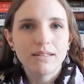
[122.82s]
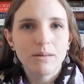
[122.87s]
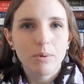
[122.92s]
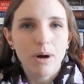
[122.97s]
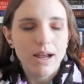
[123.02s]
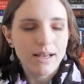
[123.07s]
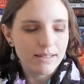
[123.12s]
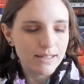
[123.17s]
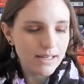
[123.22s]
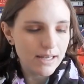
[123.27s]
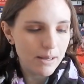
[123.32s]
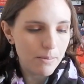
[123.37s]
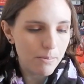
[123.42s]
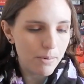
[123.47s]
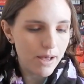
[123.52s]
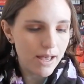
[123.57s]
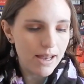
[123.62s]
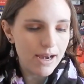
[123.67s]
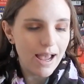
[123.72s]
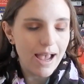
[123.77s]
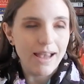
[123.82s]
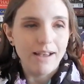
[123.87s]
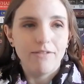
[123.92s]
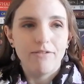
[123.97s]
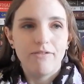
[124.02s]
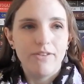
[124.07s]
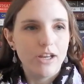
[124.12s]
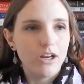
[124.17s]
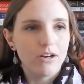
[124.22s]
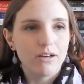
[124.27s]
surprising, but I
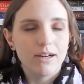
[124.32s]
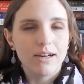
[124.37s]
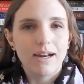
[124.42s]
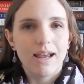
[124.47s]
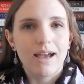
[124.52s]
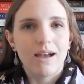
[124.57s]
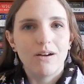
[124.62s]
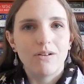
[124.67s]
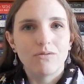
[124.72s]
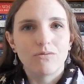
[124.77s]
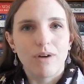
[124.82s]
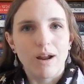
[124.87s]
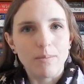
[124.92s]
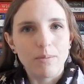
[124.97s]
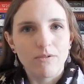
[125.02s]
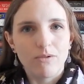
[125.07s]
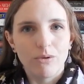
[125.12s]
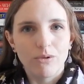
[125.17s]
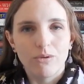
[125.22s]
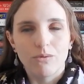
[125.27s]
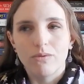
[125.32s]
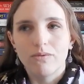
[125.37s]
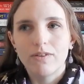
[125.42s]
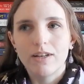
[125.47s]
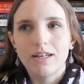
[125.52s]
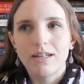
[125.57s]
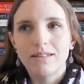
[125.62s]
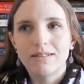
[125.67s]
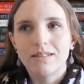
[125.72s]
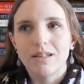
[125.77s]
figured it out right before the
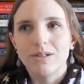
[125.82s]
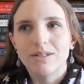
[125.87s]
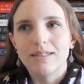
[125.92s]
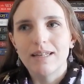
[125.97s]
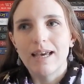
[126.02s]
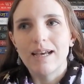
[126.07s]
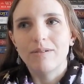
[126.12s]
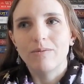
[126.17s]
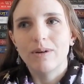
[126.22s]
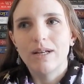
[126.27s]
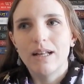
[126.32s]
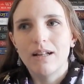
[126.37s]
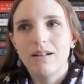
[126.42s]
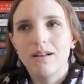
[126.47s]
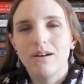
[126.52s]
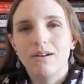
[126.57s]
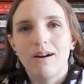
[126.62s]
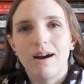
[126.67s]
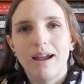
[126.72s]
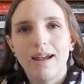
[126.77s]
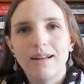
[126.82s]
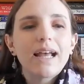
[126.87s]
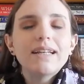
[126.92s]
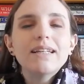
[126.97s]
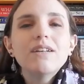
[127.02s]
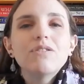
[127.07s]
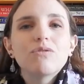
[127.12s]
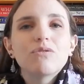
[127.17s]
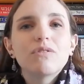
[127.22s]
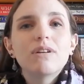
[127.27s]
reveal, so it's like, well, all right. I
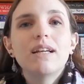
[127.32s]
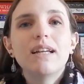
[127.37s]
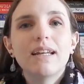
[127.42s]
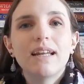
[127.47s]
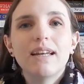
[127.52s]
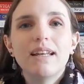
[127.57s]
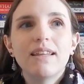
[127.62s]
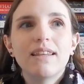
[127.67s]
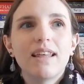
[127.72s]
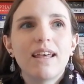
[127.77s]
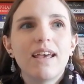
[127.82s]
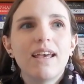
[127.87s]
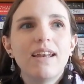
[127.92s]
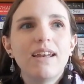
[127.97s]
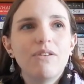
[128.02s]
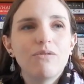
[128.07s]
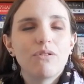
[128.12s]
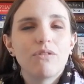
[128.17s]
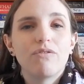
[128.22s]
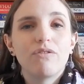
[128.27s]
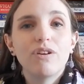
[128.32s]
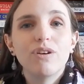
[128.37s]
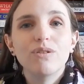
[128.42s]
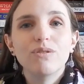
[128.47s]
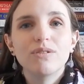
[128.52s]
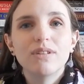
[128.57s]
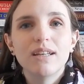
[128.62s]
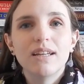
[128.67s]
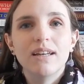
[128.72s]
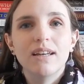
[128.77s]
didn't read any
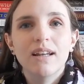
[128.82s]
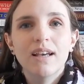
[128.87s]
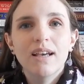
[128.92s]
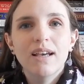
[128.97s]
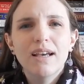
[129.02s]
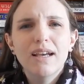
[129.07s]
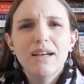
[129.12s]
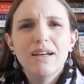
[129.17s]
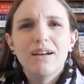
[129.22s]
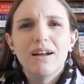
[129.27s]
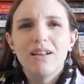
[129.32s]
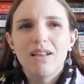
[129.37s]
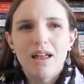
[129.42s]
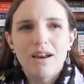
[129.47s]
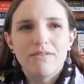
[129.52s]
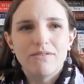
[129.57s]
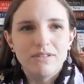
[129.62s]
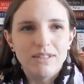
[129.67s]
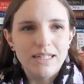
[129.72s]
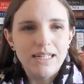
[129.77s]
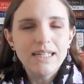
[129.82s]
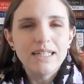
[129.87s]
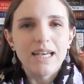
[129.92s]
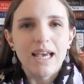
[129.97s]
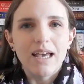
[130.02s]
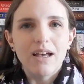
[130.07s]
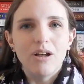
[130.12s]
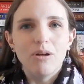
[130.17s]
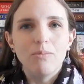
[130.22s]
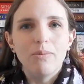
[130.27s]
reviews in a lot of
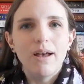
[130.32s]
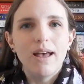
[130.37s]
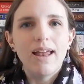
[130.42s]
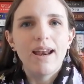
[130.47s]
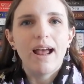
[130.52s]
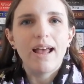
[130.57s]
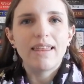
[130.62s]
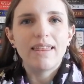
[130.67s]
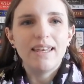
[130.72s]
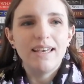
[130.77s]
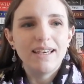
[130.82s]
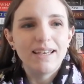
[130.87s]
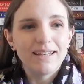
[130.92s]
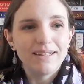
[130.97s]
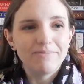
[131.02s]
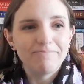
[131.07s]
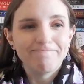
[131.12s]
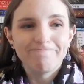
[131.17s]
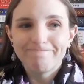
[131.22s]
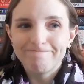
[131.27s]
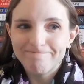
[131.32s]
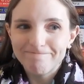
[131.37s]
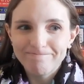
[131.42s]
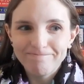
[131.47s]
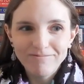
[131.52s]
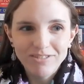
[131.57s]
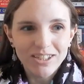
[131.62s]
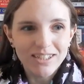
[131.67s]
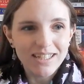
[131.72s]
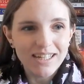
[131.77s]
detail, but I think
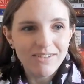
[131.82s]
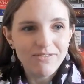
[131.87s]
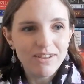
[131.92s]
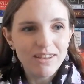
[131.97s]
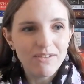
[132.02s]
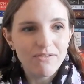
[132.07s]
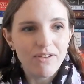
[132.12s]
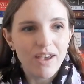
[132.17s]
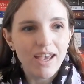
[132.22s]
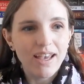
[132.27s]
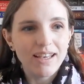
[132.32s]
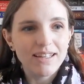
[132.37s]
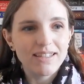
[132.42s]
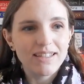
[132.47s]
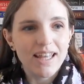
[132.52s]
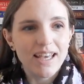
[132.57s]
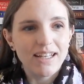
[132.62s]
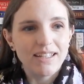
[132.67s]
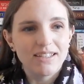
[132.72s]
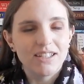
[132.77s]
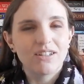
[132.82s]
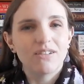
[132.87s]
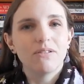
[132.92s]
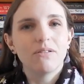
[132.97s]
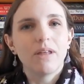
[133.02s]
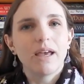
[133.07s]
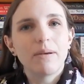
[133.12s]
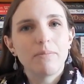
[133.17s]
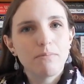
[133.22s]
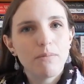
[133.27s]
just even the vaguest things,
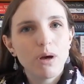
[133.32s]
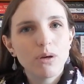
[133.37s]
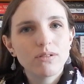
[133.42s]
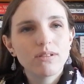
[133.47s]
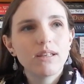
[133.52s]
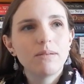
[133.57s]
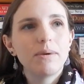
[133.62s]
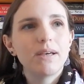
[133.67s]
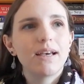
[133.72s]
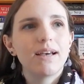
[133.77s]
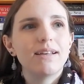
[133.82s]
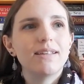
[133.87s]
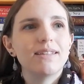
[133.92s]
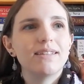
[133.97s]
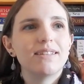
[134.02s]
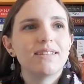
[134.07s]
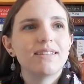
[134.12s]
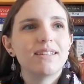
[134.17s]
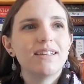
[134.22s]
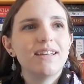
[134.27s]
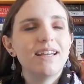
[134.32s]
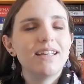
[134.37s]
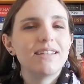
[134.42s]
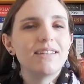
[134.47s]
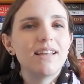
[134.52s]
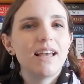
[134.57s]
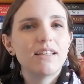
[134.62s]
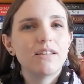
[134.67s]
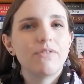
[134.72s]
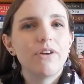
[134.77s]
like mostly because
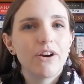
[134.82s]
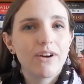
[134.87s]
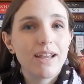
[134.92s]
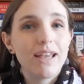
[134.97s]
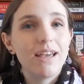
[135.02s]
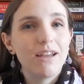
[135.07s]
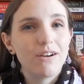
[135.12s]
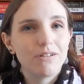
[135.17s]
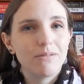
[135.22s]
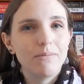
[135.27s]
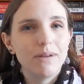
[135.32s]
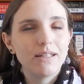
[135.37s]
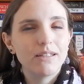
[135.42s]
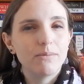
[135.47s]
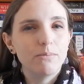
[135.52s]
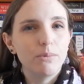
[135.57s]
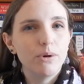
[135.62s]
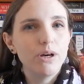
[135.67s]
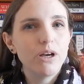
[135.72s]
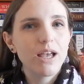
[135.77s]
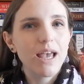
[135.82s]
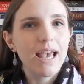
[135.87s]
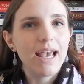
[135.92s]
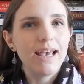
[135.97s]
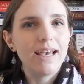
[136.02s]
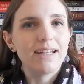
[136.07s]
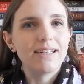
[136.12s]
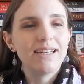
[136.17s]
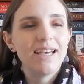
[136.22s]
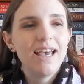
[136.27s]
it's a very hit or miss book,
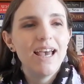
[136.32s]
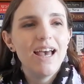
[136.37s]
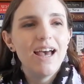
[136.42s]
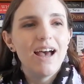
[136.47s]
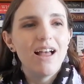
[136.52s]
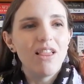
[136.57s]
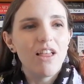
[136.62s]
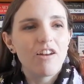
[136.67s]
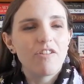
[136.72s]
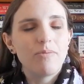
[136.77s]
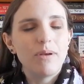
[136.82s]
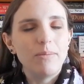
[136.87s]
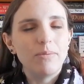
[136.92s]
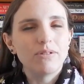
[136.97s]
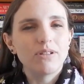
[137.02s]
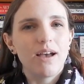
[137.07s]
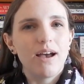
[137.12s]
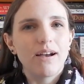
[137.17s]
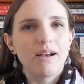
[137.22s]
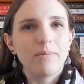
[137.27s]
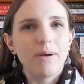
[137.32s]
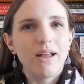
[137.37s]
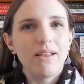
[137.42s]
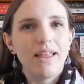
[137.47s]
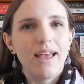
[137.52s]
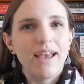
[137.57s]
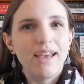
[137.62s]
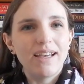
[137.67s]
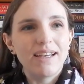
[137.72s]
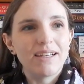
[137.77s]
and a lot of people talk about
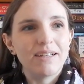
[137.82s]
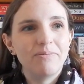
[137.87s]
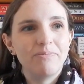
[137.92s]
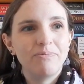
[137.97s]
like,